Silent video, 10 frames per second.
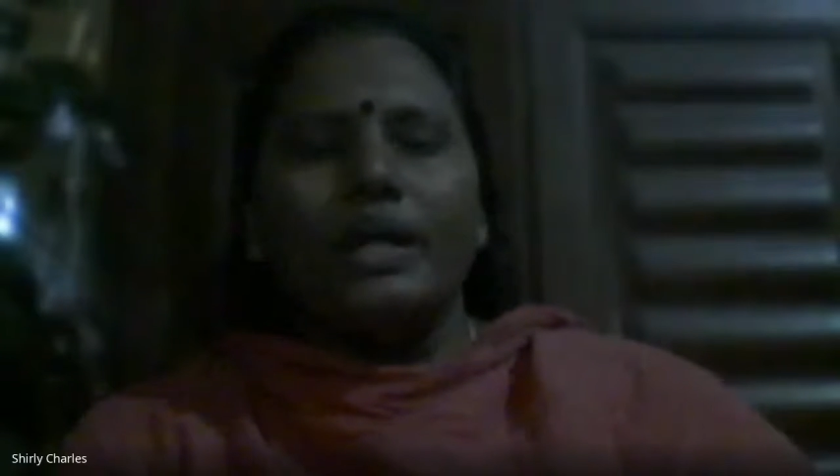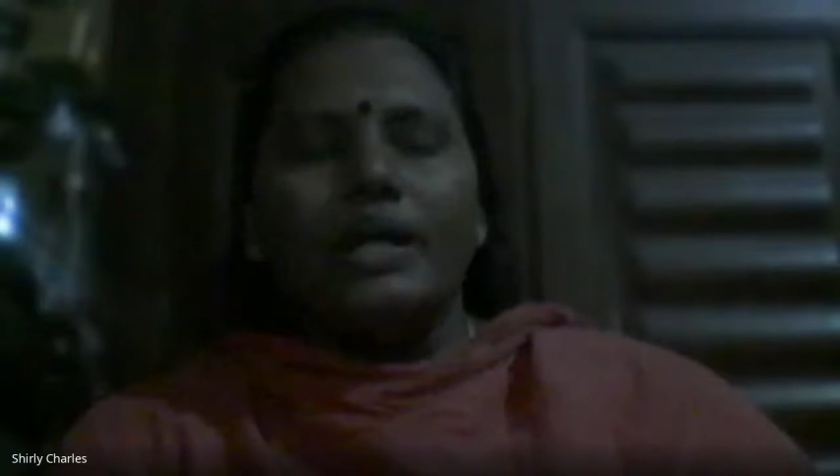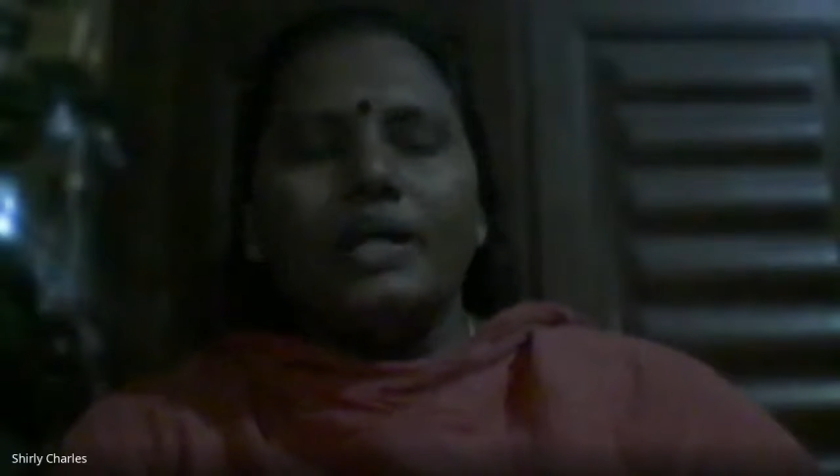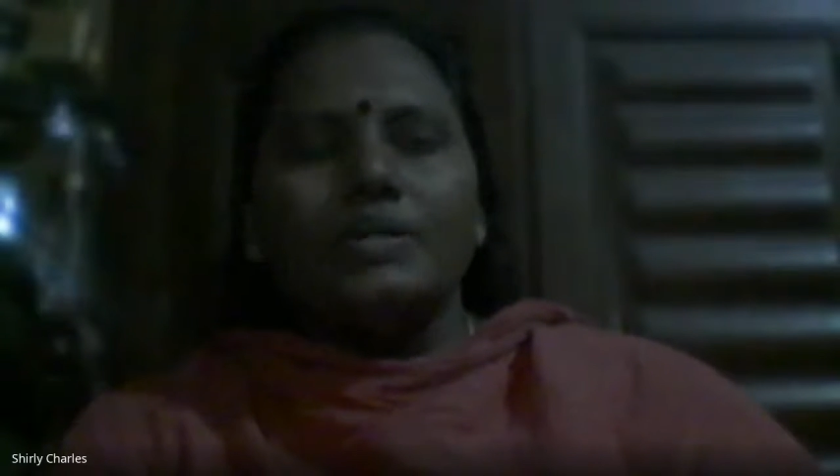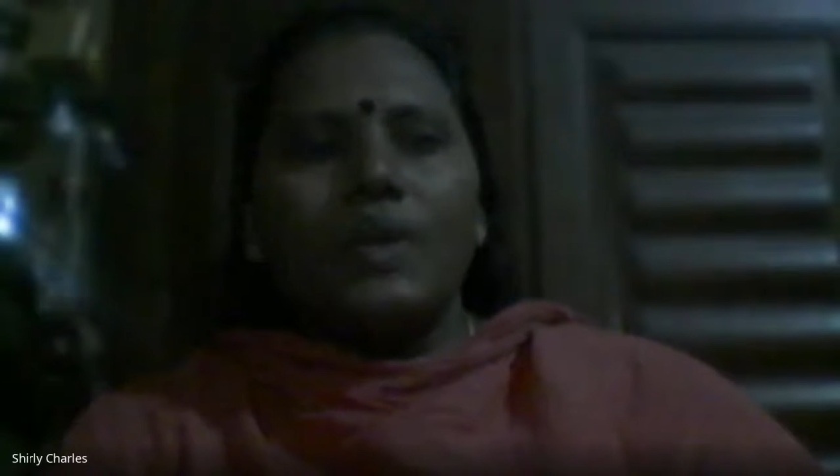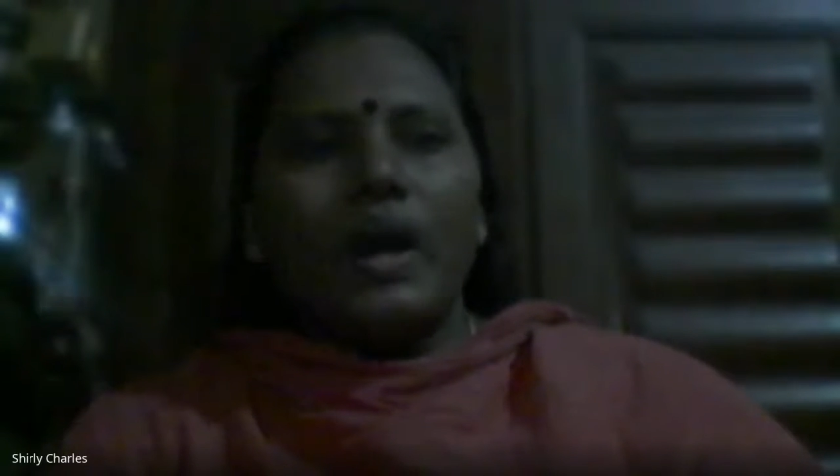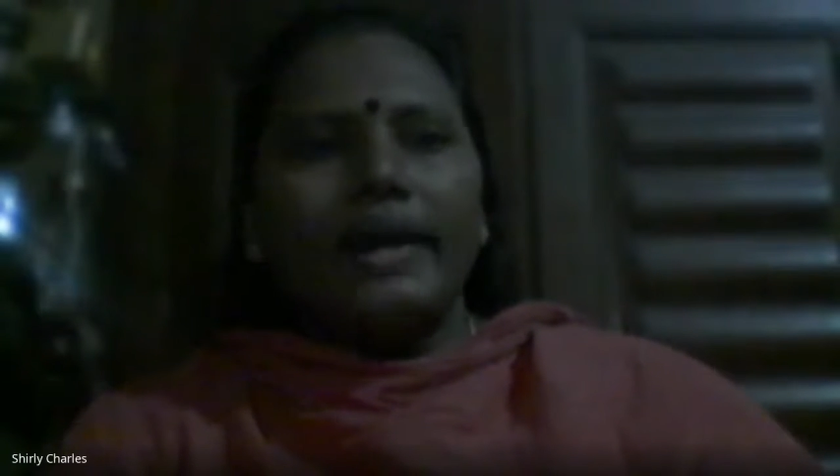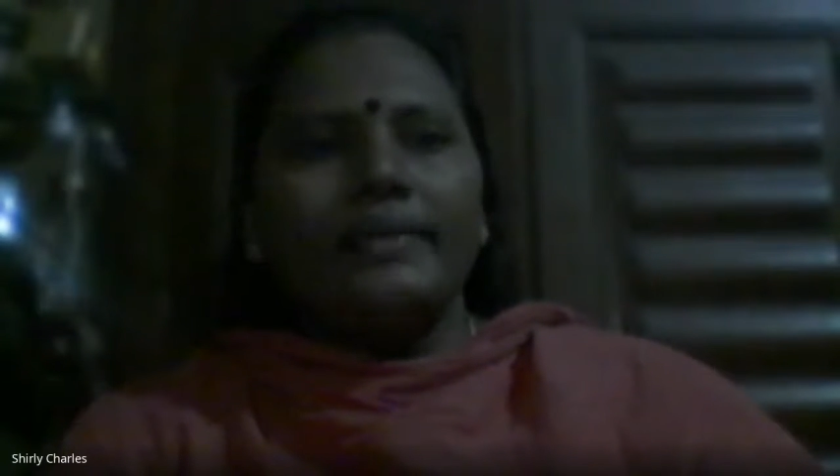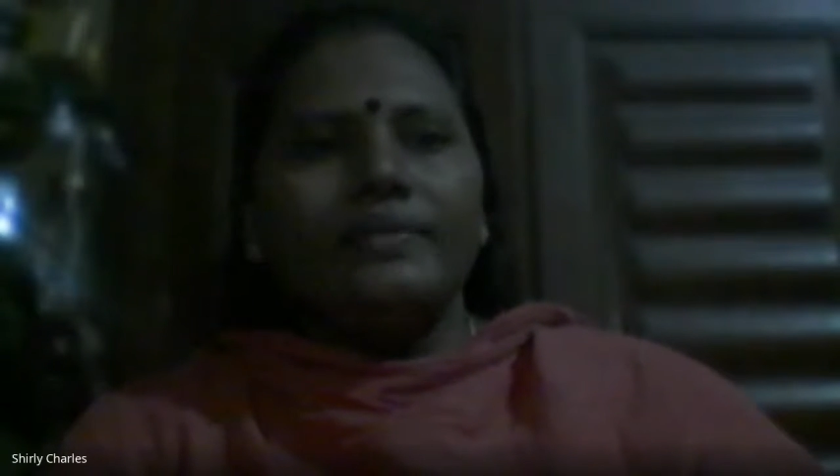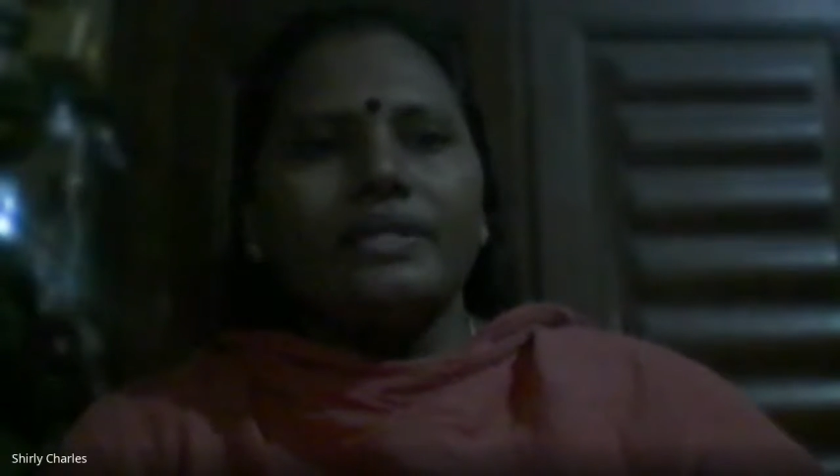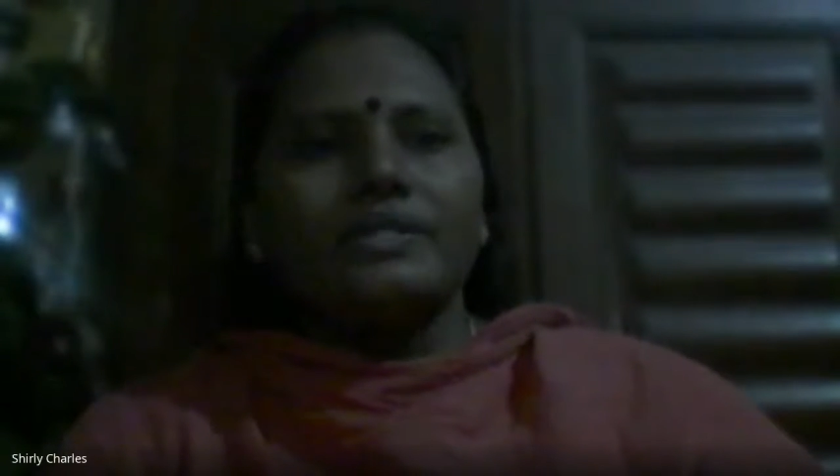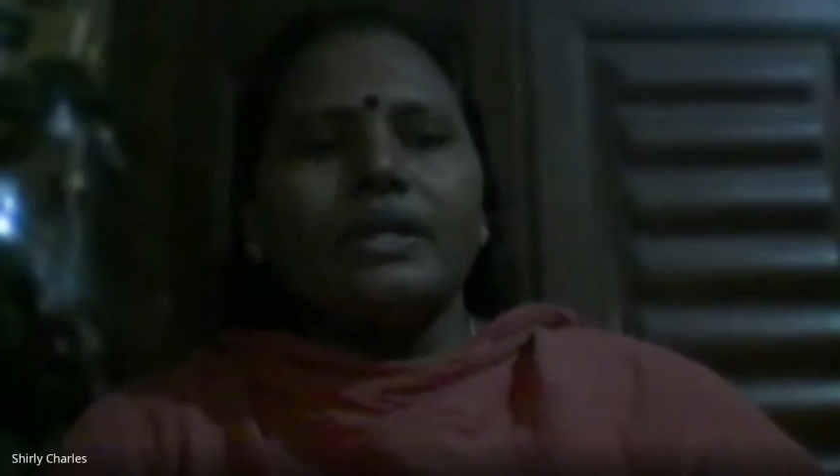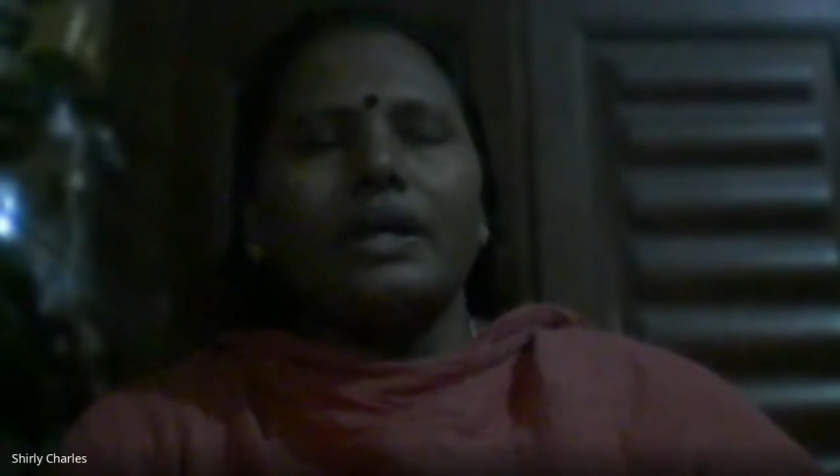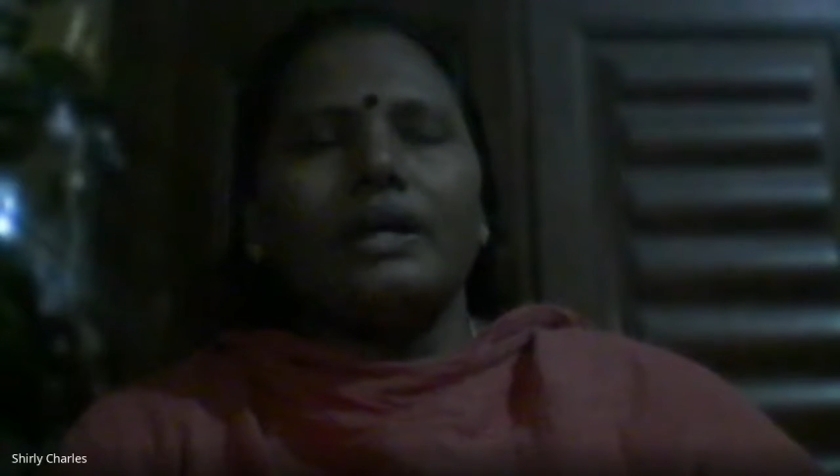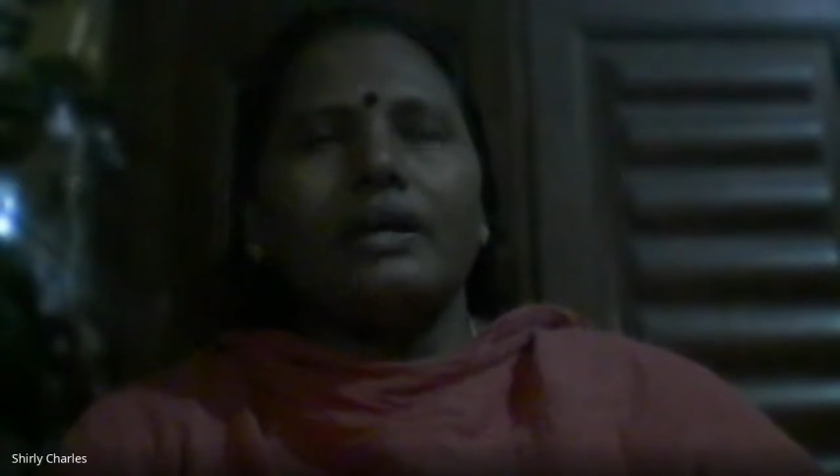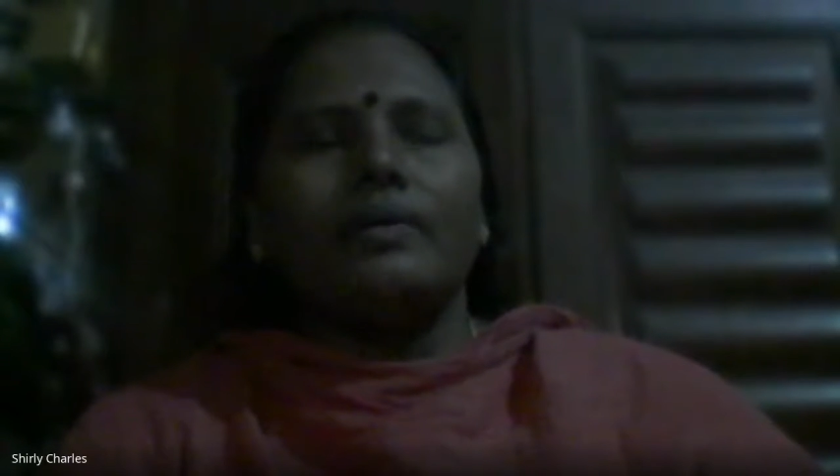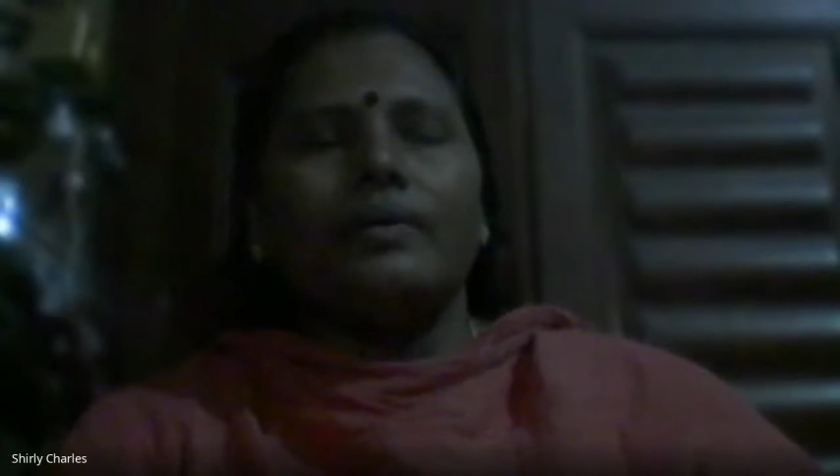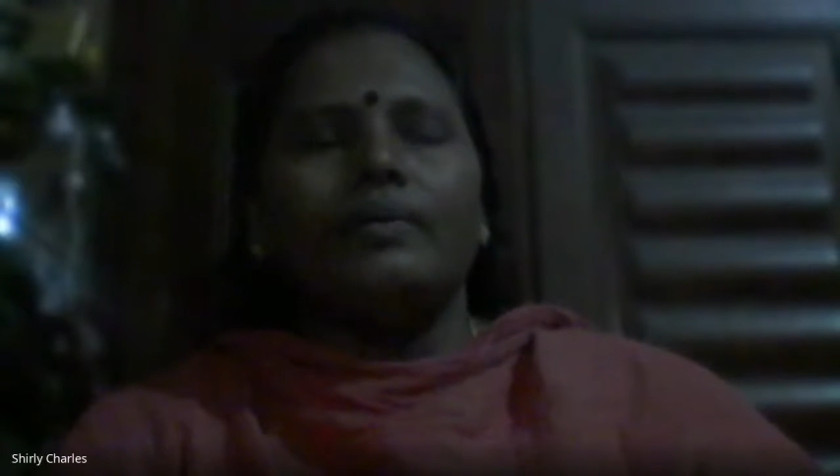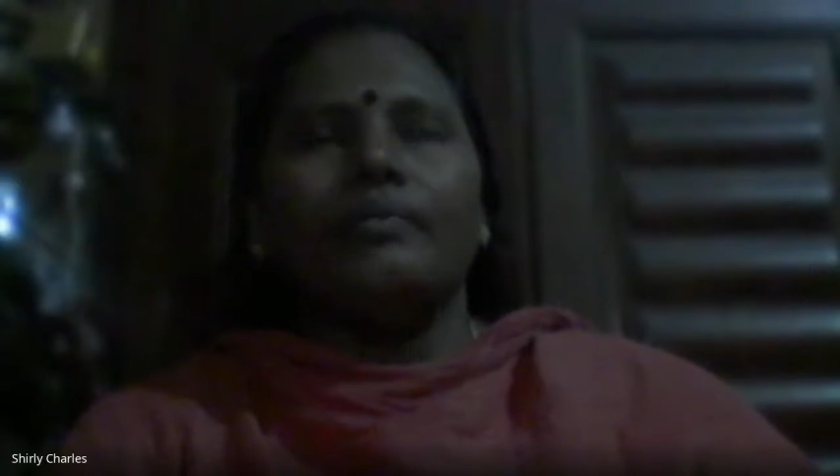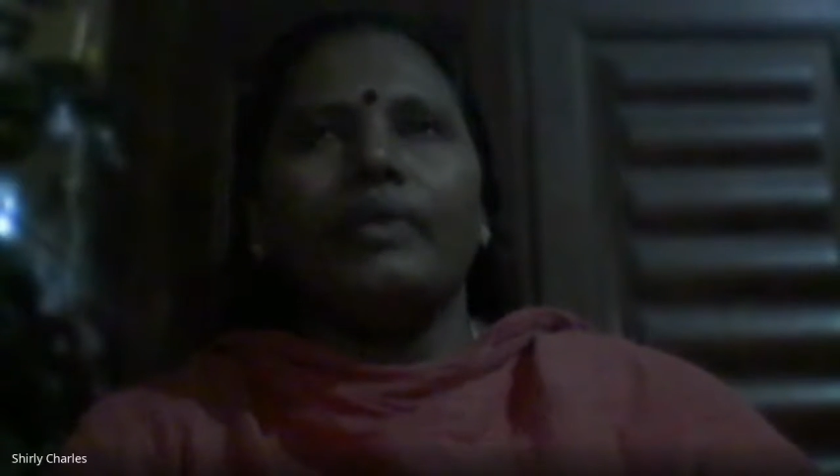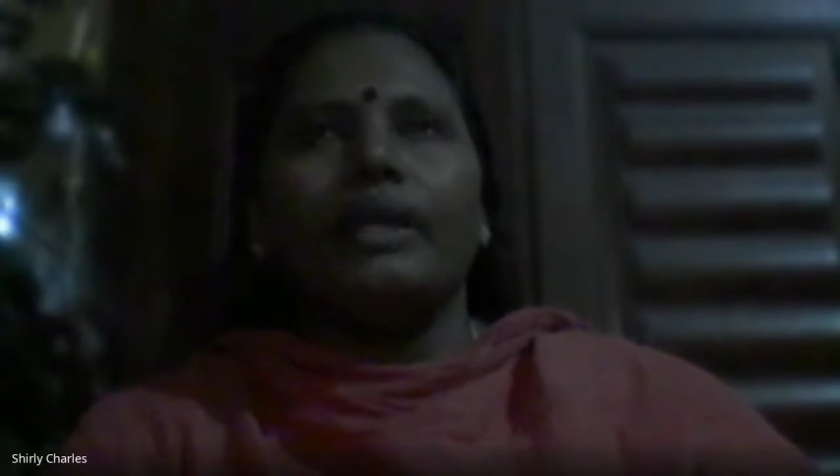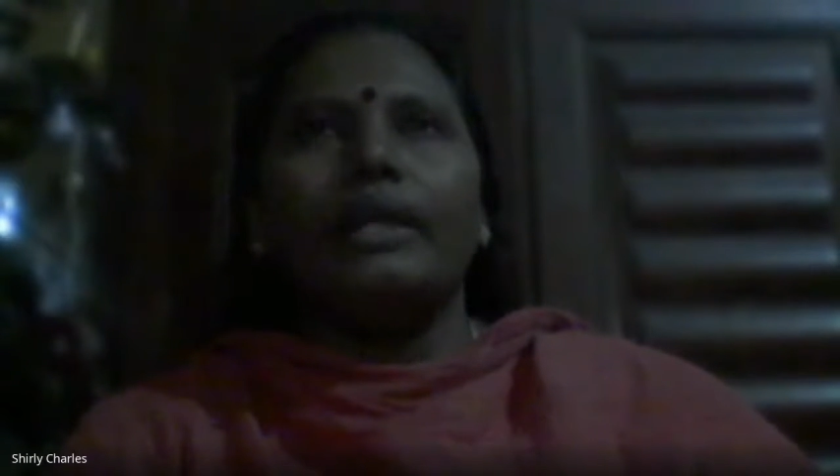So I was very